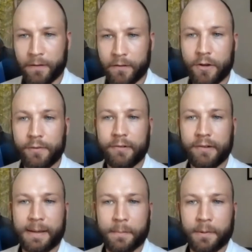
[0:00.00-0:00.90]
Note, for
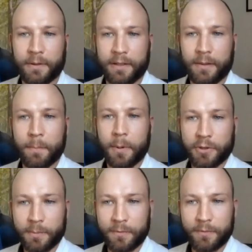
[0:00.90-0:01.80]
example, in the
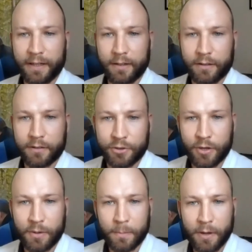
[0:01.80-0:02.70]
bottom figure
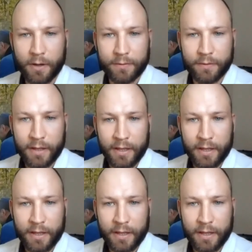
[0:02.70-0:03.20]
shown above,